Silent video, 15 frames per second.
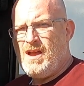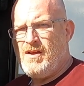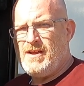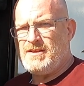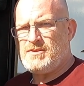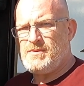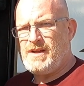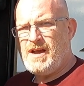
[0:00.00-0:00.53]
All
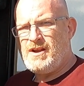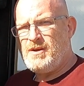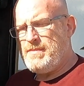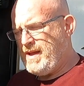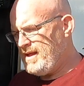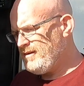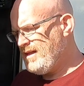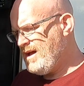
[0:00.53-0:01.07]
right, so we got our
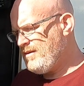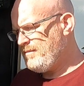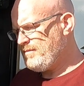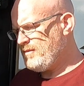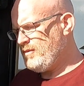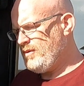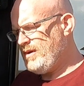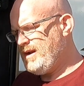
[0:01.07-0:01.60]
panel out.
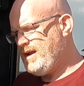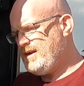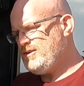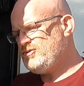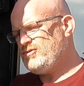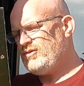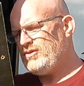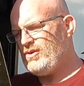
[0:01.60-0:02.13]
We went ahead
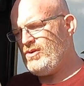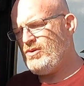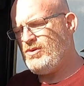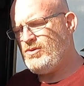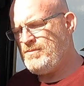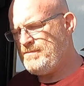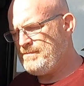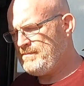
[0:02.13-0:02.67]
and drilled a
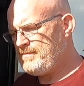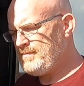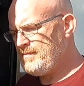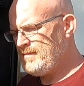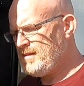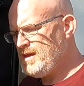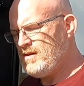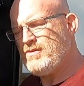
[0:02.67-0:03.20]
hole
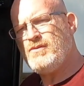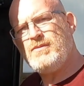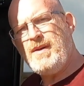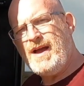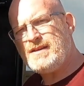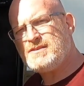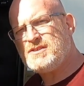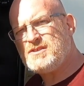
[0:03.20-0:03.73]
through the
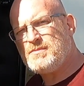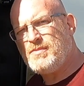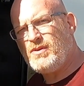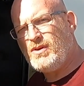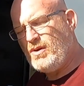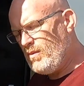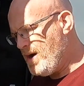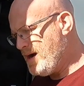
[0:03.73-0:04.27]
back just to
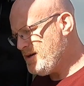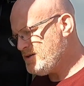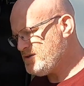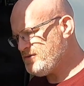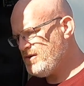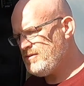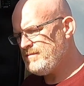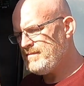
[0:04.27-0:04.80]
pull our
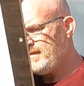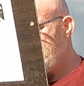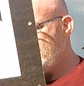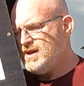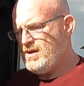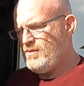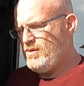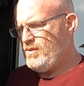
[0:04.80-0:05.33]
wires through.
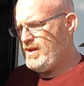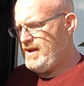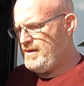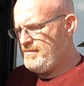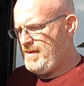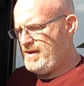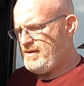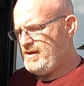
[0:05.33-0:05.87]
We went
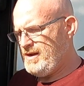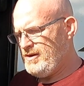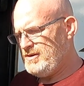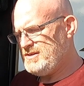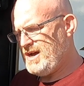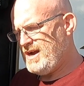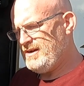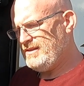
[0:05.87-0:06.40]
ahead and mounted
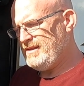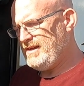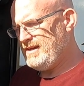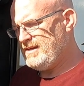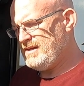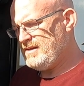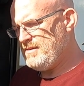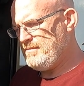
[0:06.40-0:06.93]
our Tire
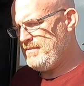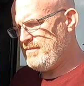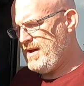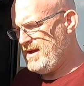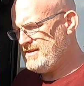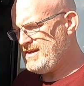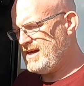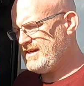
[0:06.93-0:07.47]
Linc
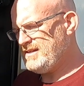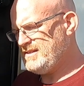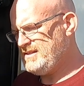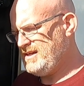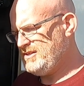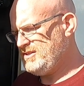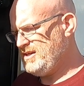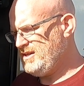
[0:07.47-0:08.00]
docking
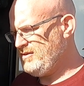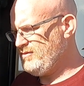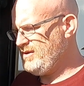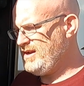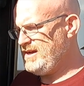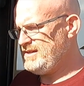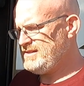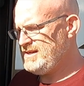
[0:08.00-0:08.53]
station into
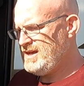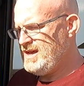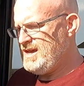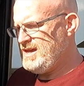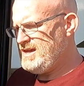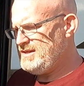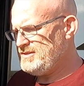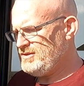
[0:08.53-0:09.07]
a nice,
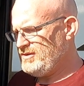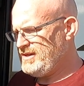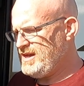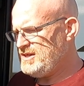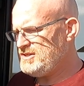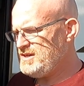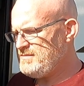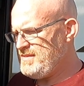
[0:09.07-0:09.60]
easy
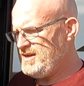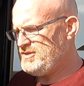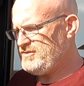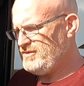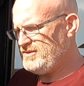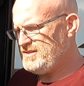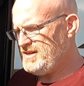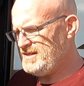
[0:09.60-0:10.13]
location, made
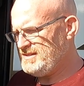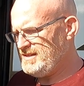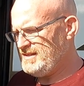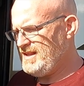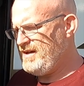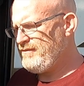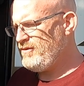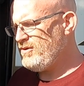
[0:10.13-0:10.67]
sure it's nice
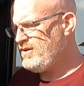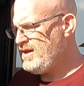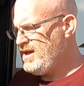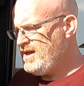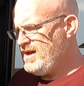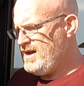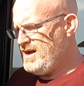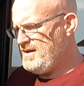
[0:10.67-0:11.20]
and level,
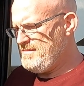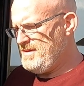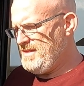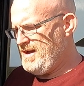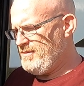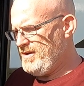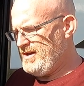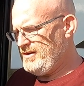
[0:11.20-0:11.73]
and
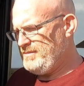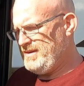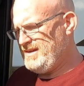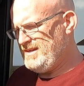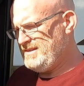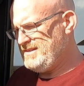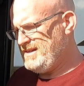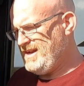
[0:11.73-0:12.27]
that way it'll
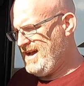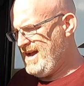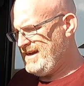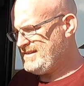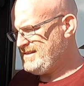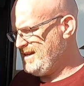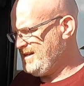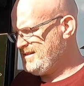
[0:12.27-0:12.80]
be easy to
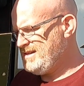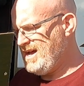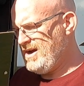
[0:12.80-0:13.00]
access.